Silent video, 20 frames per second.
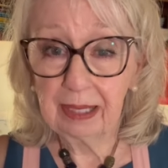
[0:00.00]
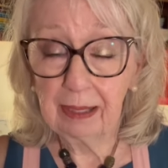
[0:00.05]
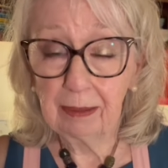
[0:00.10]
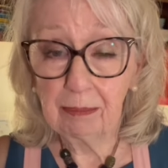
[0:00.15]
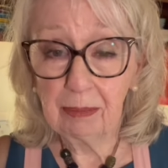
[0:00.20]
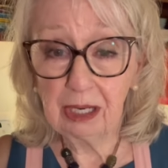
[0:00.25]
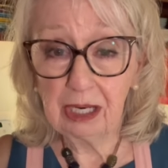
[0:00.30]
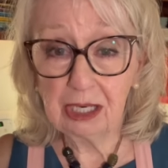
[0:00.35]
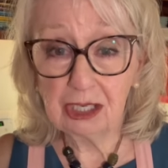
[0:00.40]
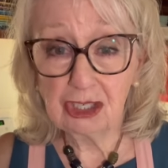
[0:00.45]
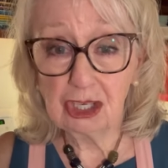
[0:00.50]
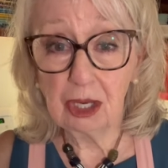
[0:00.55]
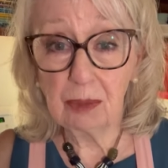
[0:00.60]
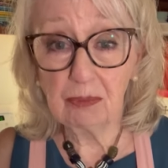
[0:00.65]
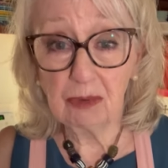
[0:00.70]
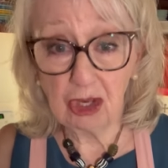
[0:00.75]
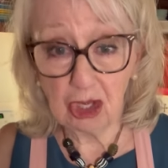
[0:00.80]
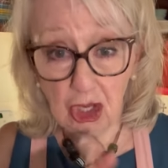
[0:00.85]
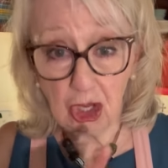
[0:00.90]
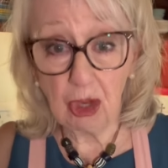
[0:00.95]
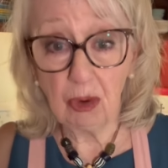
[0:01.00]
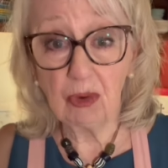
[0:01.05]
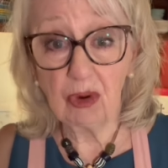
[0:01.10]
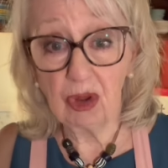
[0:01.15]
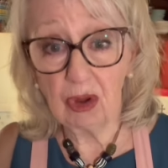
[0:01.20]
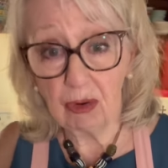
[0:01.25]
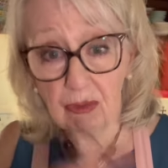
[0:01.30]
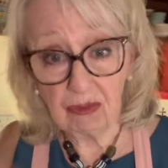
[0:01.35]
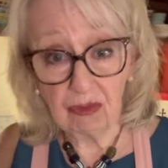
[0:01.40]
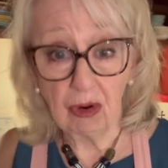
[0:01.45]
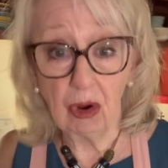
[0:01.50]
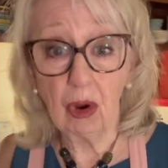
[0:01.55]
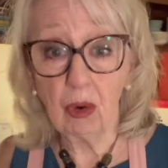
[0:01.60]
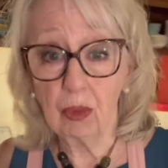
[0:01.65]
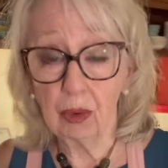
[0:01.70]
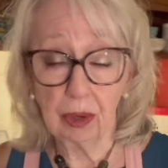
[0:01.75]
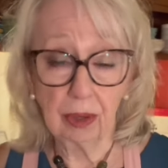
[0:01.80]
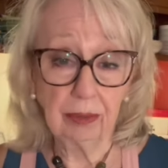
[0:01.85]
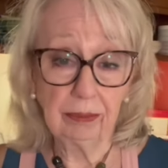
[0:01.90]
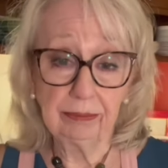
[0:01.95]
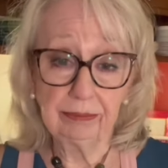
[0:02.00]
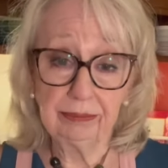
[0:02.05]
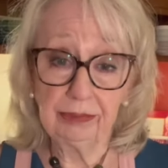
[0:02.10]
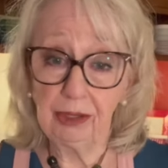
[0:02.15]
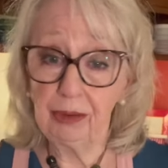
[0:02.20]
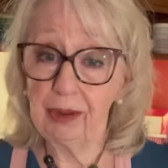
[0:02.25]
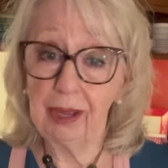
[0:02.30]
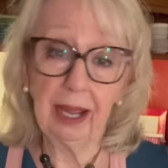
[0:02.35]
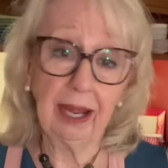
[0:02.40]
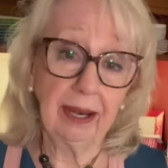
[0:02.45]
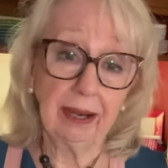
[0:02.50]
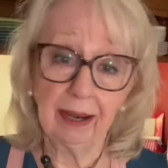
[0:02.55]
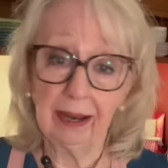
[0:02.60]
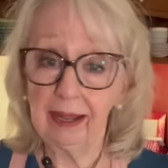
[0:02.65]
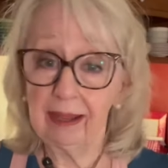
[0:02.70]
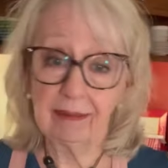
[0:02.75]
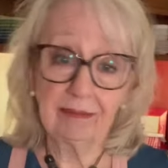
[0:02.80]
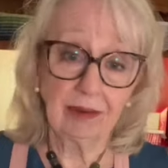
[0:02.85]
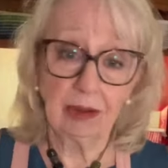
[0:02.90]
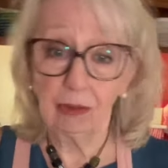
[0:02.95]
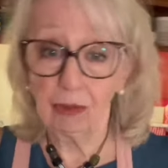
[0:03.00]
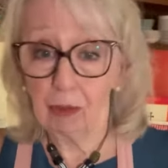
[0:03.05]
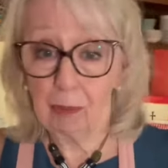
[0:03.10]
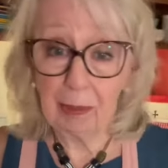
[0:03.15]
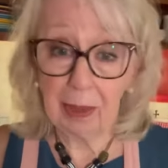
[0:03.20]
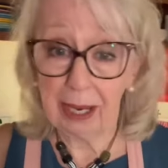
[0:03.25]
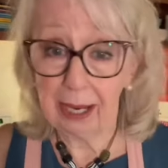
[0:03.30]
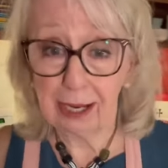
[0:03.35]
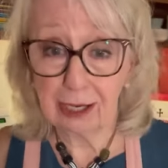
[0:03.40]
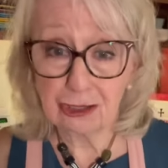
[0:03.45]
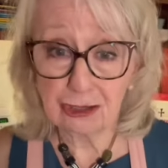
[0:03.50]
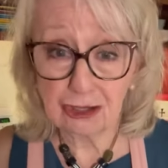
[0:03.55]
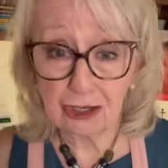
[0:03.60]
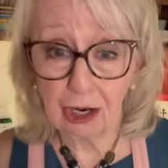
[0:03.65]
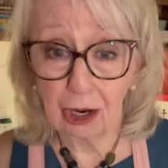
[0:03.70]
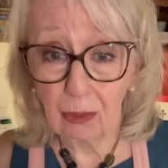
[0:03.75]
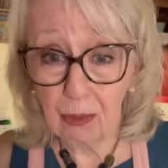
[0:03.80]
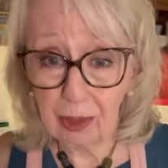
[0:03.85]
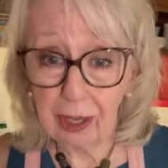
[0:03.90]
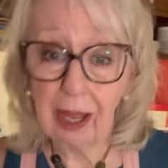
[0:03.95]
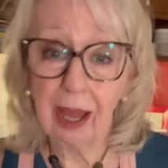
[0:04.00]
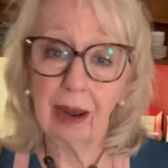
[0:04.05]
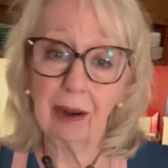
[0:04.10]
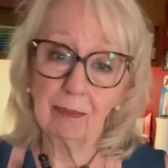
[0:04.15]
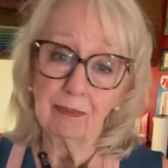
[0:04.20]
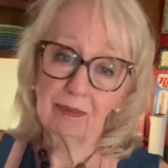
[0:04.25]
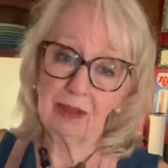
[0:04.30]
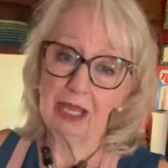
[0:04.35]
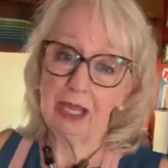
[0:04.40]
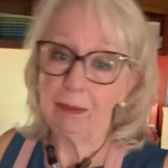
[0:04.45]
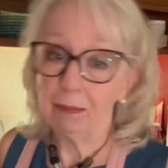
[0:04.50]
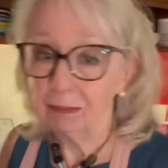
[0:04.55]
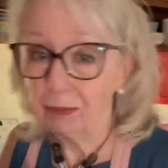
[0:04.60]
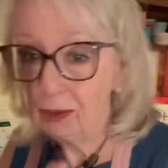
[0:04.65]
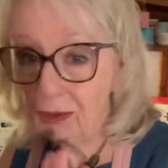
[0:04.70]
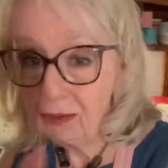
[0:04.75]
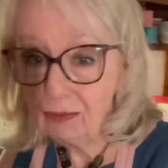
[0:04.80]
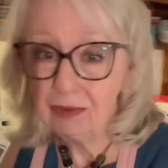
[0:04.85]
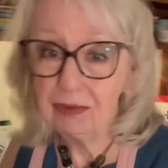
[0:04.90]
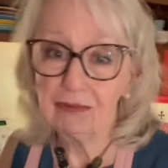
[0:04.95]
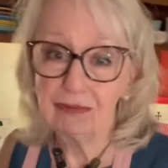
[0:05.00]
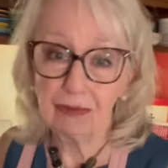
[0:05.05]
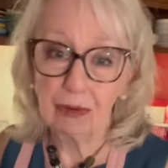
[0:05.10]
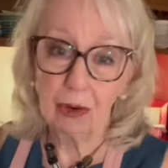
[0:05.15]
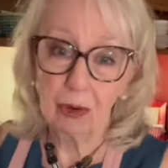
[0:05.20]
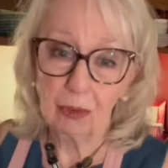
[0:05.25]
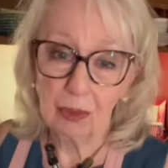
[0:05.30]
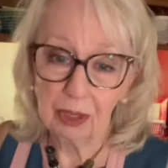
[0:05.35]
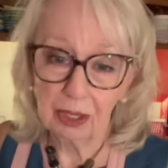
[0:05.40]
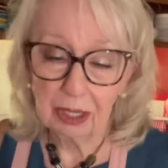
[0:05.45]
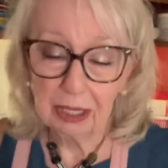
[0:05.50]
But it's up to you to go forward. You can't live on the past, y'all. We got to keep moving forward.